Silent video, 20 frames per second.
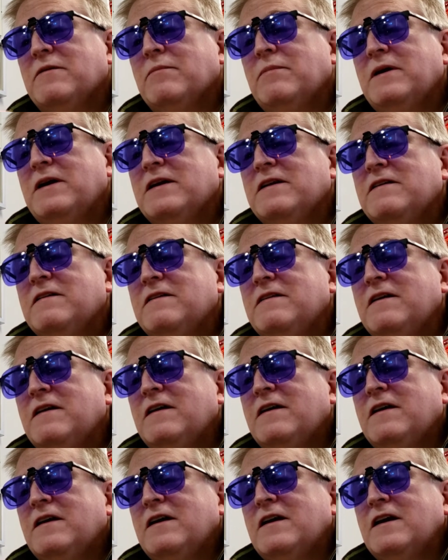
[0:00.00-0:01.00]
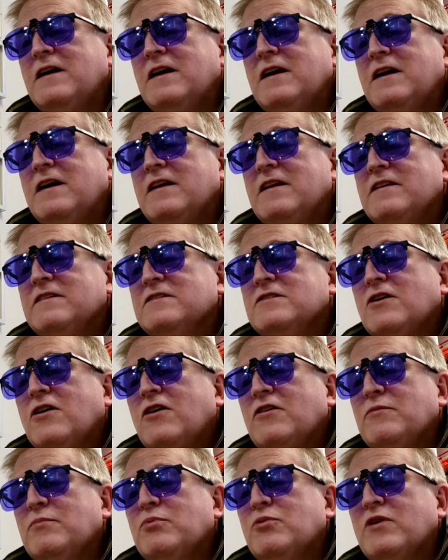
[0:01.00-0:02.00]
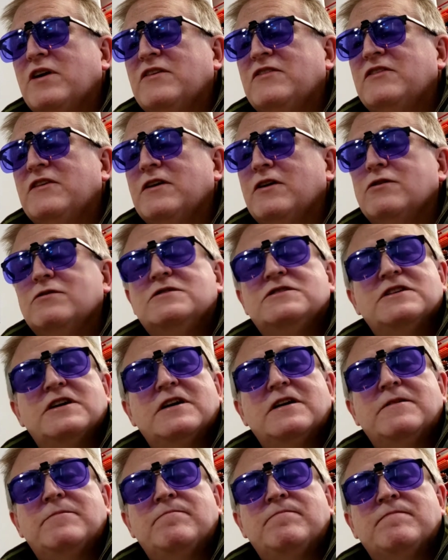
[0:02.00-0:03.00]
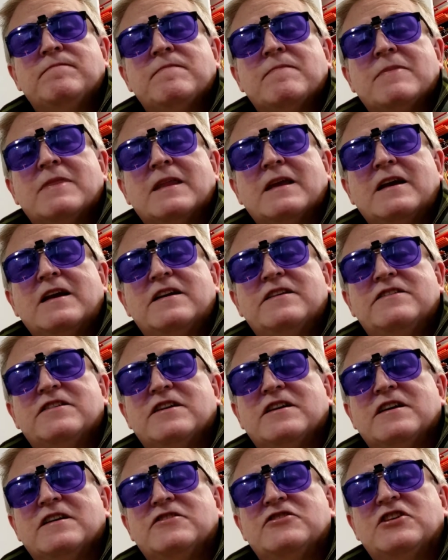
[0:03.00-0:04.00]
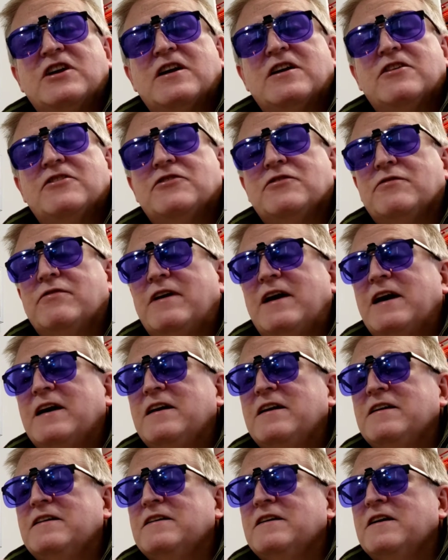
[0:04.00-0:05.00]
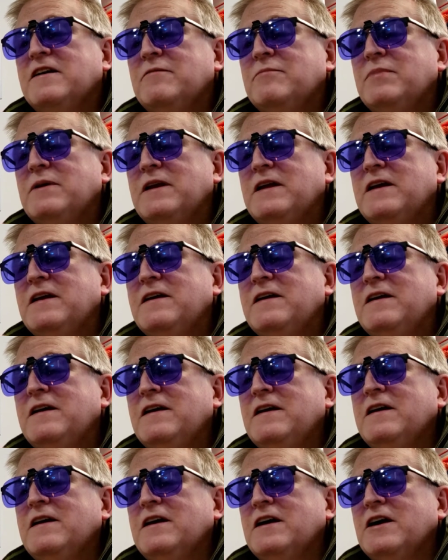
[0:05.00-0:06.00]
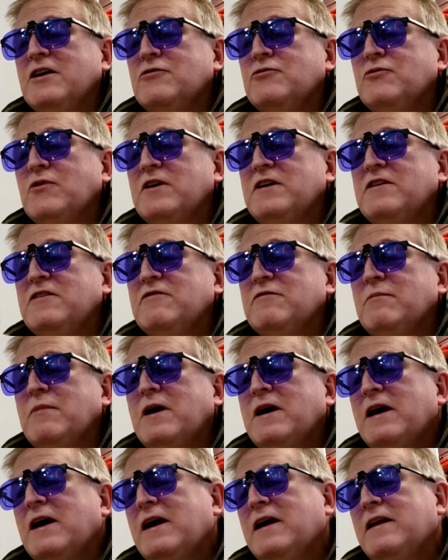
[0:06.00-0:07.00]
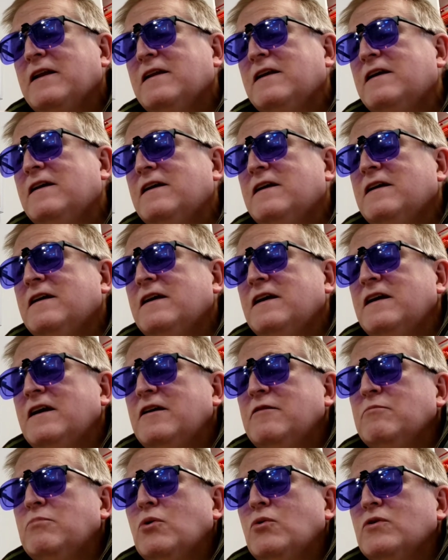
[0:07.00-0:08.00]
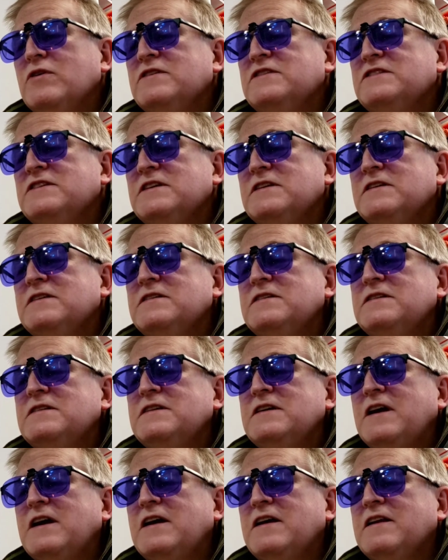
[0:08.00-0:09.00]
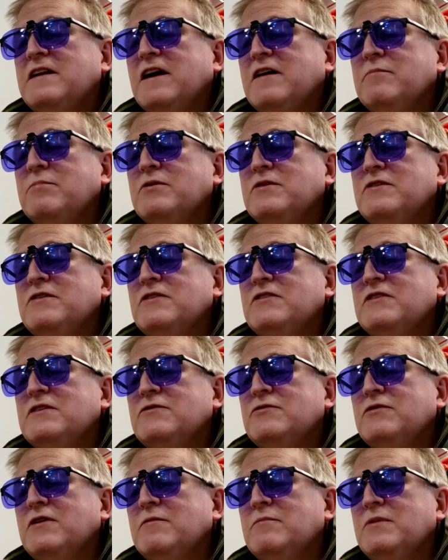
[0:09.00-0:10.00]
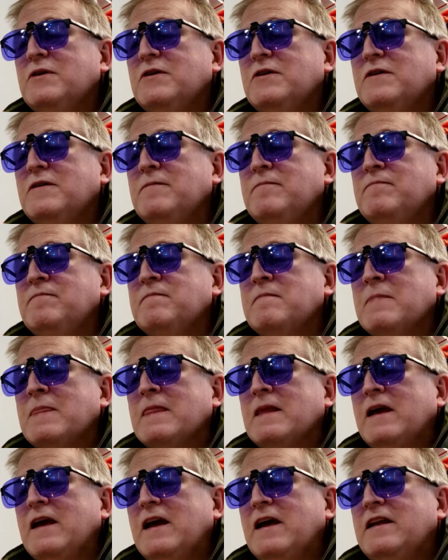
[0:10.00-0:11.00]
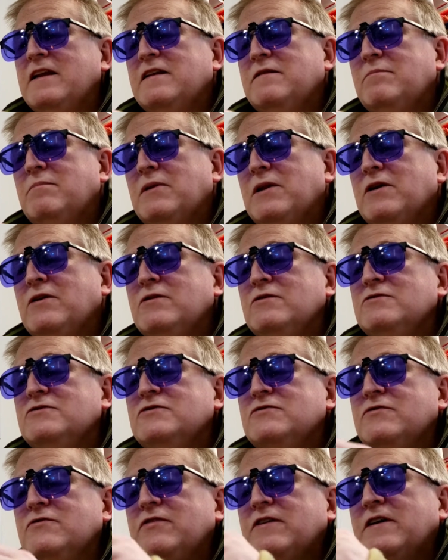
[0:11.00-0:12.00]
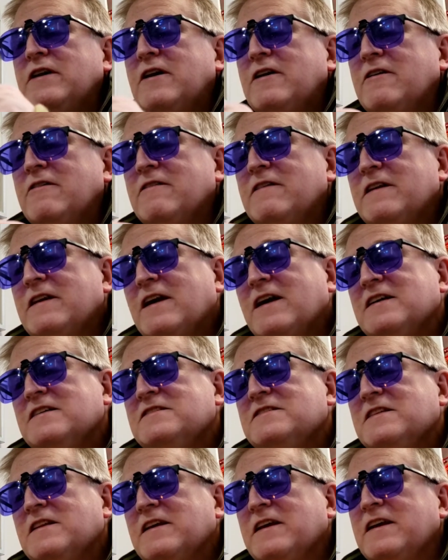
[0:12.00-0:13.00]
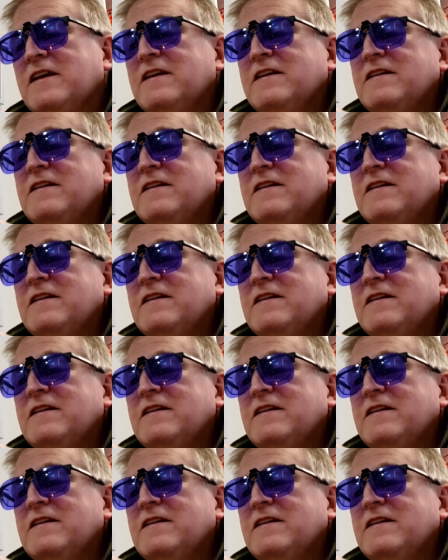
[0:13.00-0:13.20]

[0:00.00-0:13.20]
a bit. It is called Preciosa. It's a Czechoslovakian company. A friend of mine imports it, and I purchase it from her, and it blows very nicely.